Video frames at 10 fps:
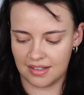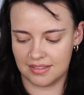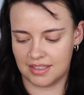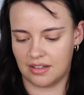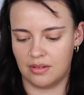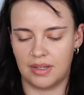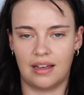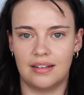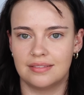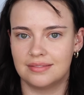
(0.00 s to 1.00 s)
And I was like, oh my
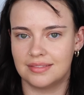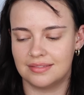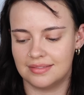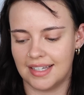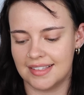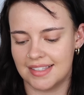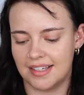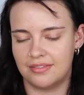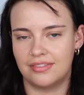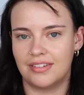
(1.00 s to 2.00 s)
god, that's
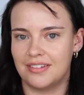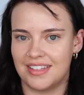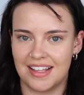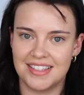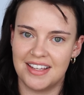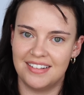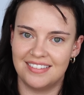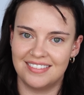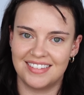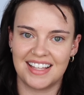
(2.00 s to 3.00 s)
it. For, that's it.
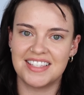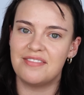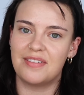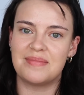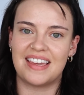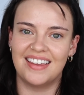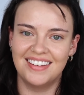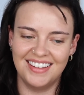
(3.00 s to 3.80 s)
That's it for me.